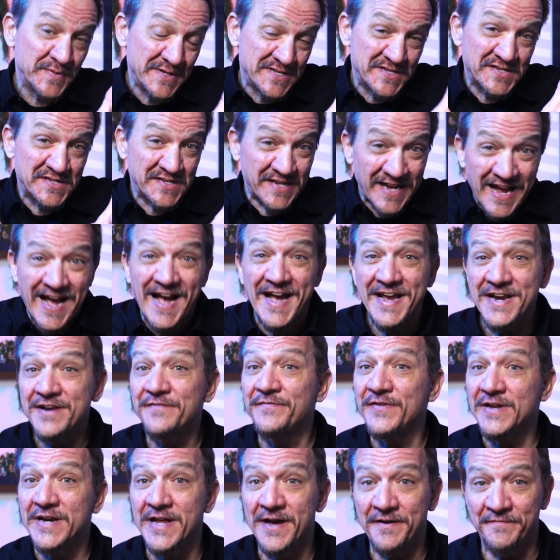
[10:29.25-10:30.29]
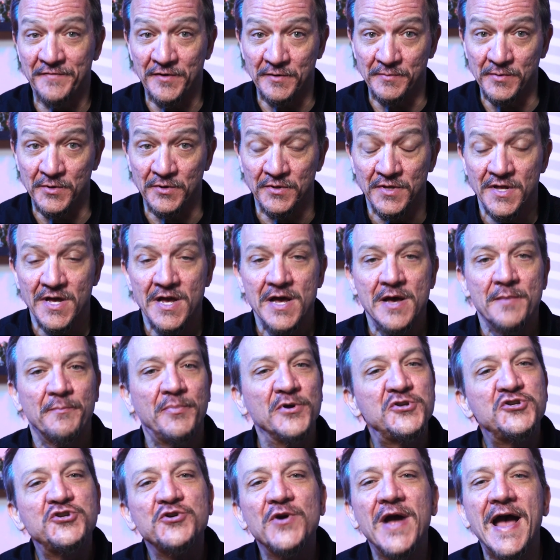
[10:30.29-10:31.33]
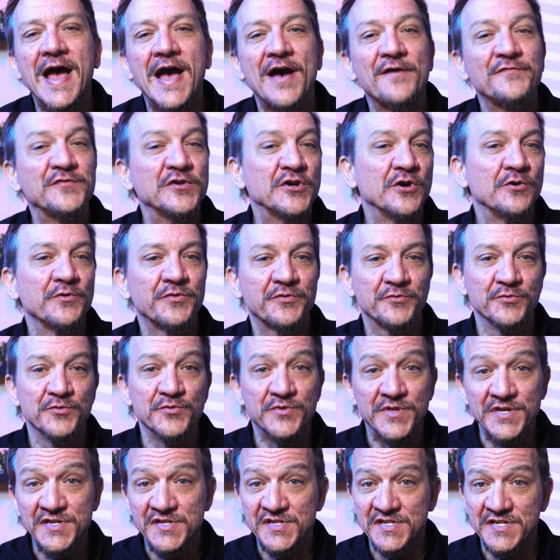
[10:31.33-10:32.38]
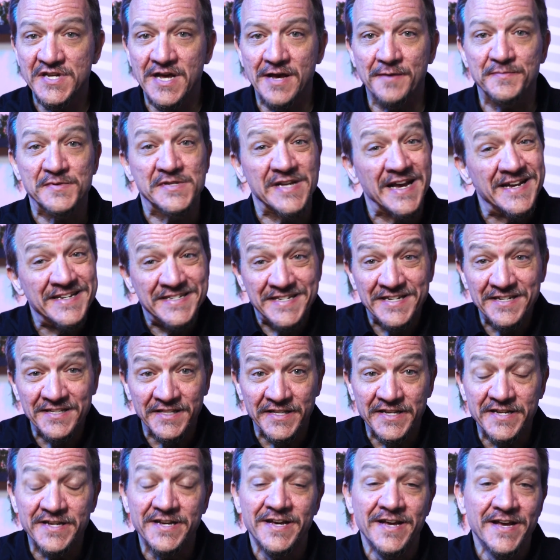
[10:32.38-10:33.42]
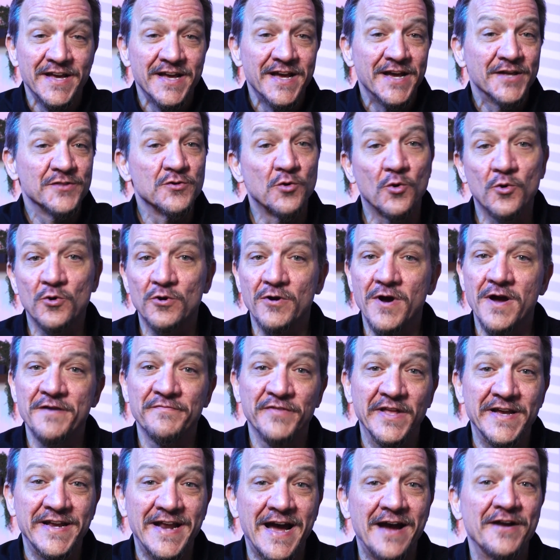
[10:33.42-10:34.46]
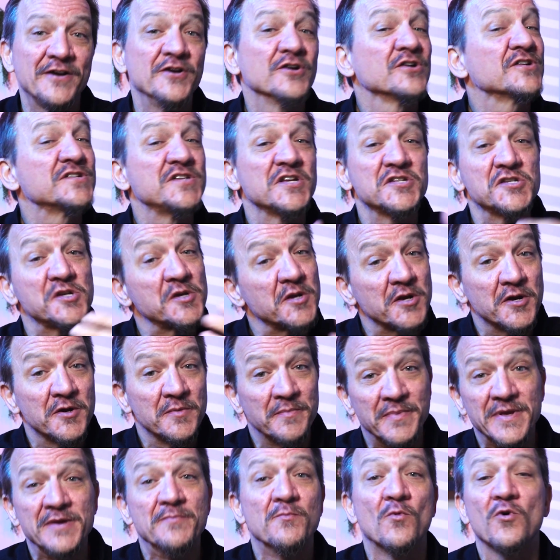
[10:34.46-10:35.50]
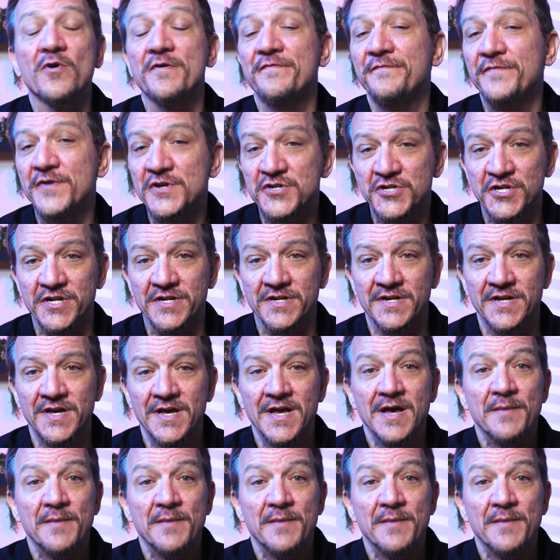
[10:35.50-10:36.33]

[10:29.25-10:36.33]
It's kind of inevitable, but you have to go through these steps, ideally in the order I've laid out here, because that's going to be more efficient.